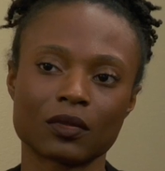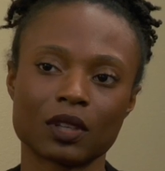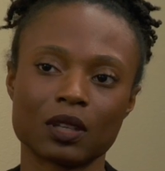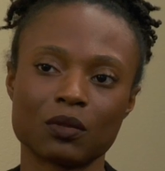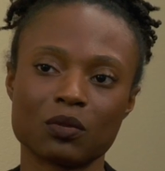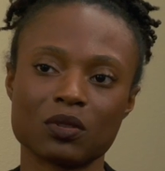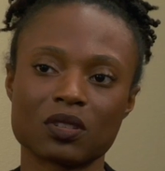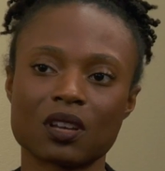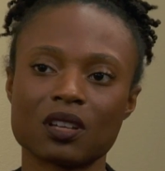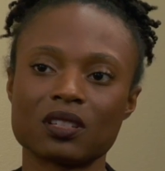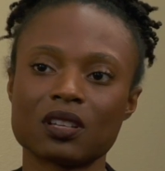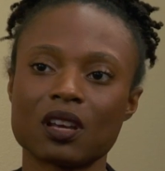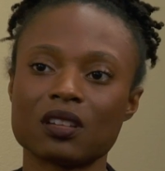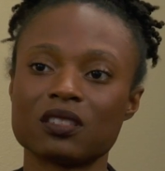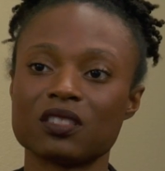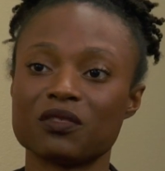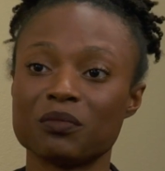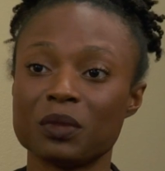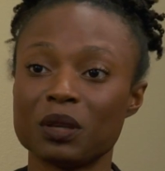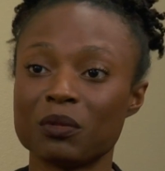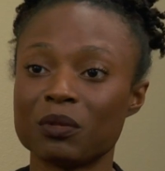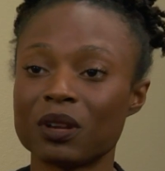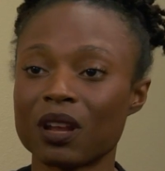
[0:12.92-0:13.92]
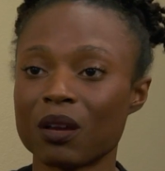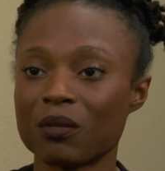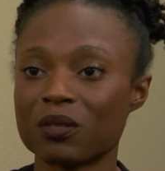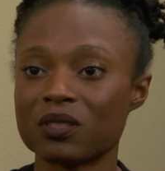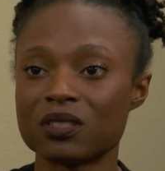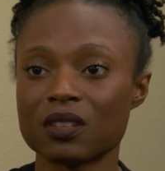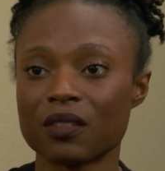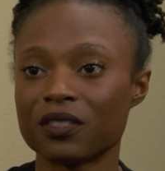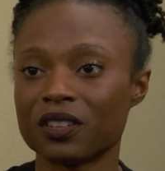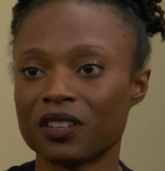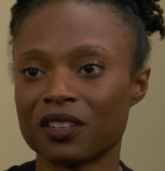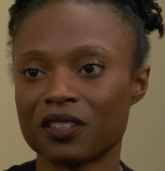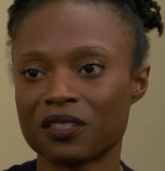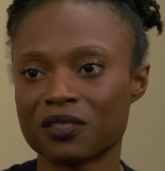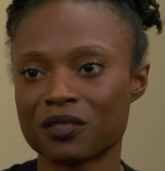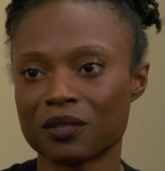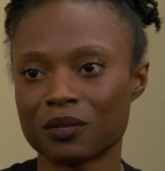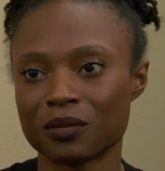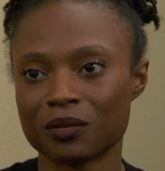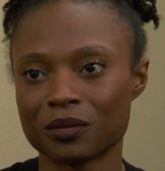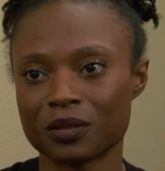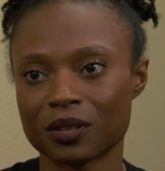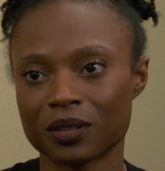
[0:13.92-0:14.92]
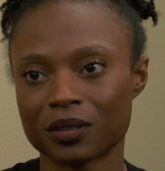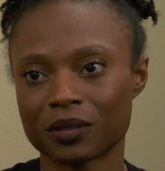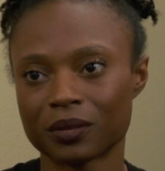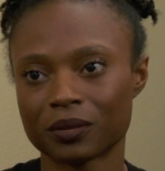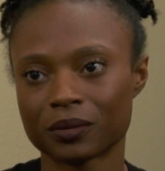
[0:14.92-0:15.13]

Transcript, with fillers: It was cut out of me when I was seven years old.